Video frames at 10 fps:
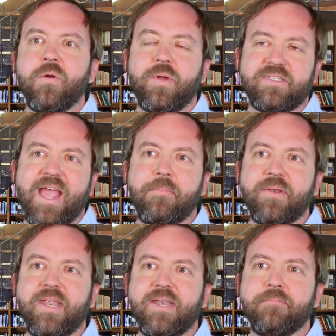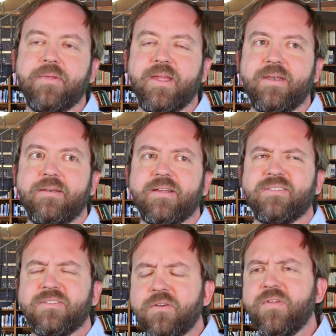what's happening in a
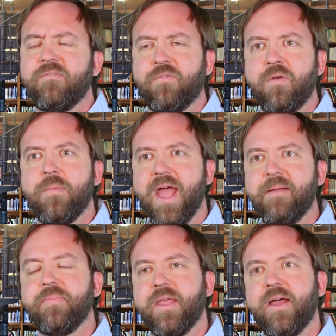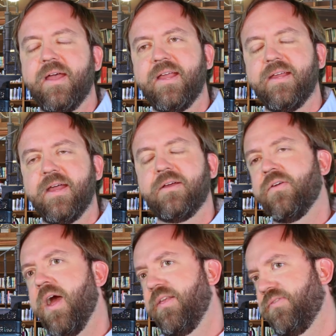survey format
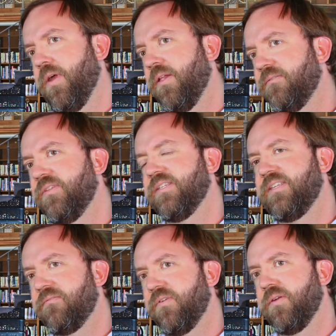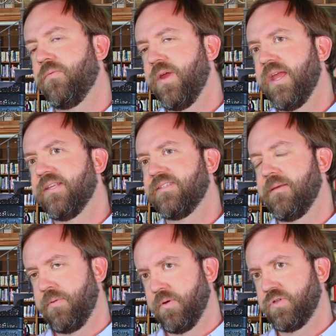across all of these different ways
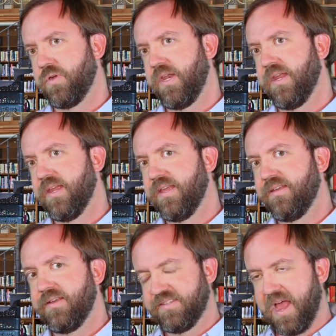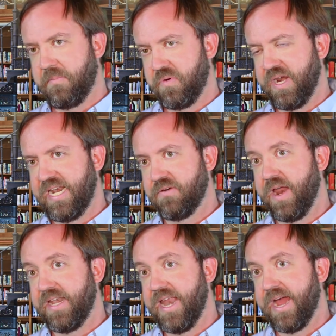that poetry is operating
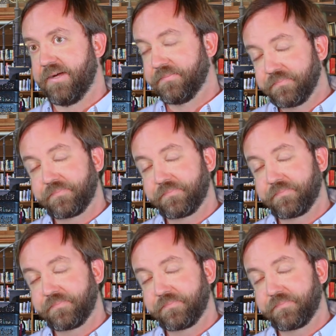right now.